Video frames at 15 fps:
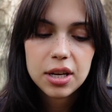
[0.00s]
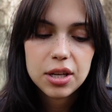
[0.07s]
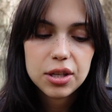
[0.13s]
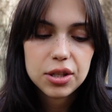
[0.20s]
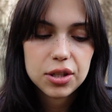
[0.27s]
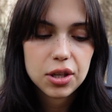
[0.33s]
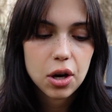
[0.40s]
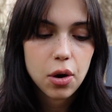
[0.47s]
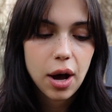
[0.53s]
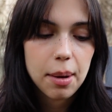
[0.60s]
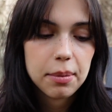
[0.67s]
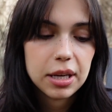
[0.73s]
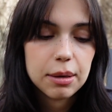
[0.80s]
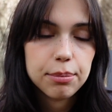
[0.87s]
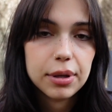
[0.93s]
So
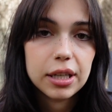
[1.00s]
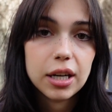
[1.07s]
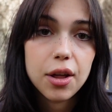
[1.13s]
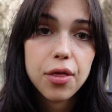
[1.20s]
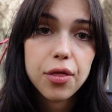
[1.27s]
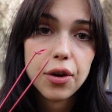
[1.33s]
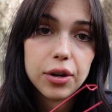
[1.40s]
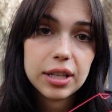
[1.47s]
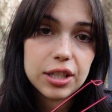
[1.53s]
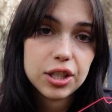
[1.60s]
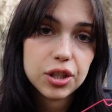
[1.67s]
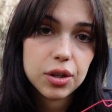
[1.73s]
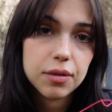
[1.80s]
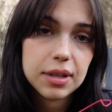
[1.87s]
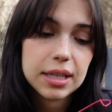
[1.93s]
I'm going to put
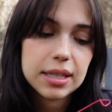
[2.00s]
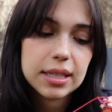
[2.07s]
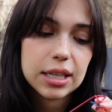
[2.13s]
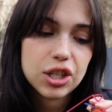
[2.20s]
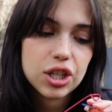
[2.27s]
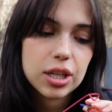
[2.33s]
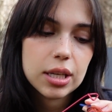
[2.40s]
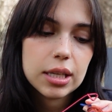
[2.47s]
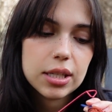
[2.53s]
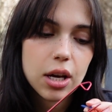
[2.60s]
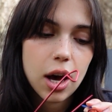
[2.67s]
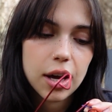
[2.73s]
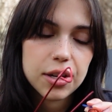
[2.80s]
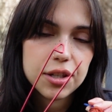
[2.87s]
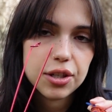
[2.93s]
32 of these stitches
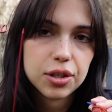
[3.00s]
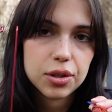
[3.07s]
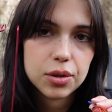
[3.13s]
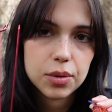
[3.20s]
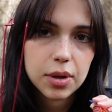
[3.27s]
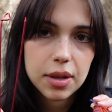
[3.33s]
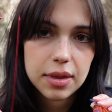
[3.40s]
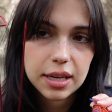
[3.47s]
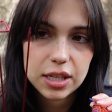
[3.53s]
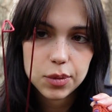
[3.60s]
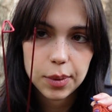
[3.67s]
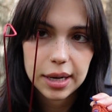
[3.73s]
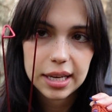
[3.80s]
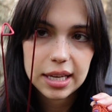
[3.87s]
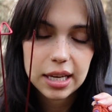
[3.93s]
onto this
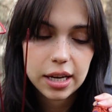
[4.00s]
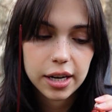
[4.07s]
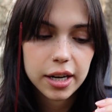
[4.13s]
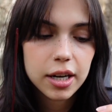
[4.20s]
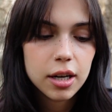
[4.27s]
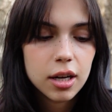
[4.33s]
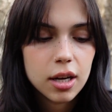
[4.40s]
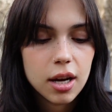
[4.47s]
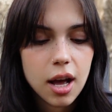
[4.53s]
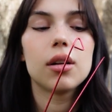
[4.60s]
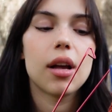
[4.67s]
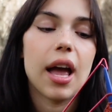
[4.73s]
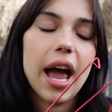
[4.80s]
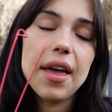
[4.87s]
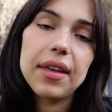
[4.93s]
right here,
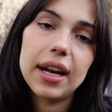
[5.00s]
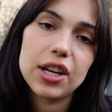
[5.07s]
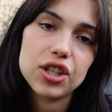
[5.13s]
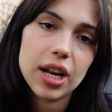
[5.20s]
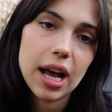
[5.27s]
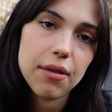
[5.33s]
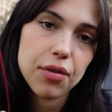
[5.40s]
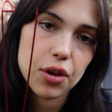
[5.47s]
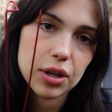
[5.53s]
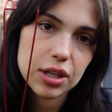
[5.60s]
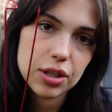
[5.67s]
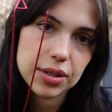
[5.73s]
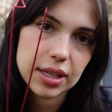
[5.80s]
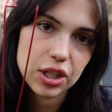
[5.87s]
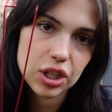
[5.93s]
and then I should have
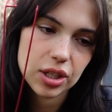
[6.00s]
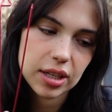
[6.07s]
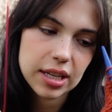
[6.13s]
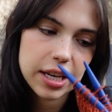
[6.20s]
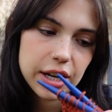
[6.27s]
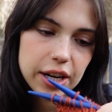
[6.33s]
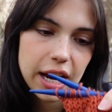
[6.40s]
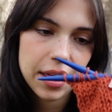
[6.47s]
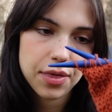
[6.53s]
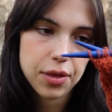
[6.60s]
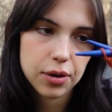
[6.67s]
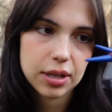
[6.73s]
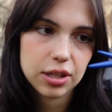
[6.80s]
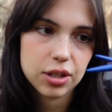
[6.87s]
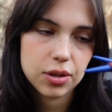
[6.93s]
32 stitches on here and
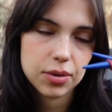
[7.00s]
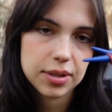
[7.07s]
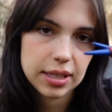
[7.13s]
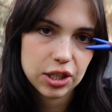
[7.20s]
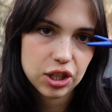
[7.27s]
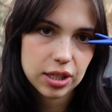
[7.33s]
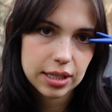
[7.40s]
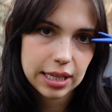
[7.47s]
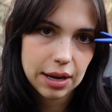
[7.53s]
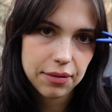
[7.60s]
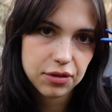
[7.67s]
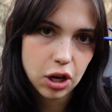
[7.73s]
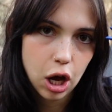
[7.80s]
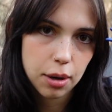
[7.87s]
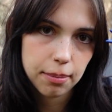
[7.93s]
32 stitches
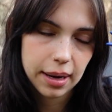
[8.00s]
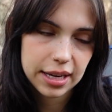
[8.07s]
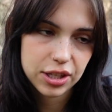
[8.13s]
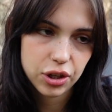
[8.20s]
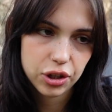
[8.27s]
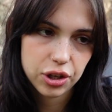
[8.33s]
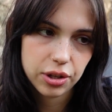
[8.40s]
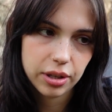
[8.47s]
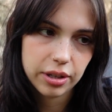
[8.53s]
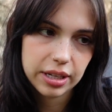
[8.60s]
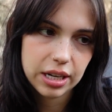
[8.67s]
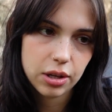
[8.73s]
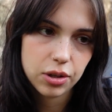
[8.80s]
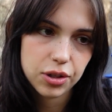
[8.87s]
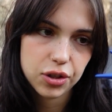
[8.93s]
left on my circular
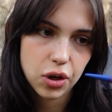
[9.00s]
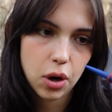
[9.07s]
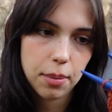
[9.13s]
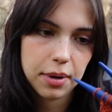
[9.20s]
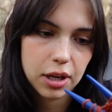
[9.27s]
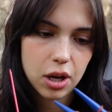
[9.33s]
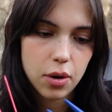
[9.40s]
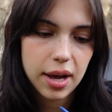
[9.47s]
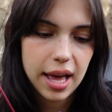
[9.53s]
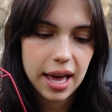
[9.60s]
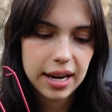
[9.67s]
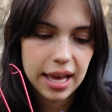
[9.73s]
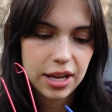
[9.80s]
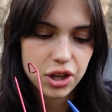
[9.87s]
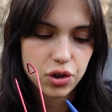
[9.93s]
needle. So I'm going to go
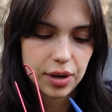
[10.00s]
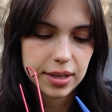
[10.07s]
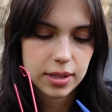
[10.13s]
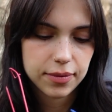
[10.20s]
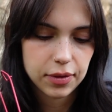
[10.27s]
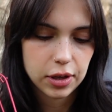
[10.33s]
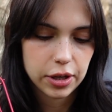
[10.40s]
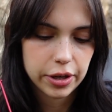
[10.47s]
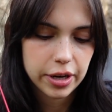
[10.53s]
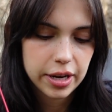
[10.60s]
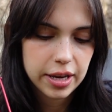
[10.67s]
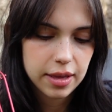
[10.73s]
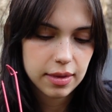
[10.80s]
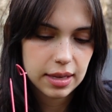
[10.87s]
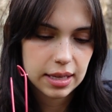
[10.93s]
ahead and transfer
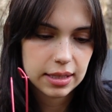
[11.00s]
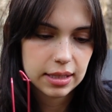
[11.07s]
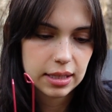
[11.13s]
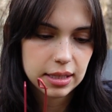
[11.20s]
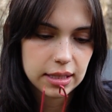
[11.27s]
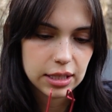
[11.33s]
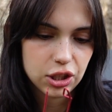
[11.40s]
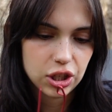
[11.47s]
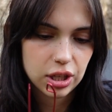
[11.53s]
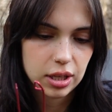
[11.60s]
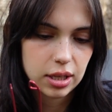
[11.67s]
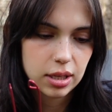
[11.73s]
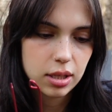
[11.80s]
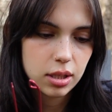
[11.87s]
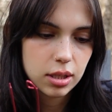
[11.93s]
these
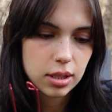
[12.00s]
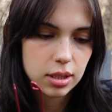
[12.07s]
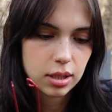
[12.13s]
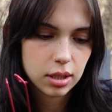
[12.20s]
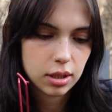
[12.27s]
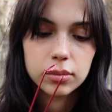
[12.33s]
stitches.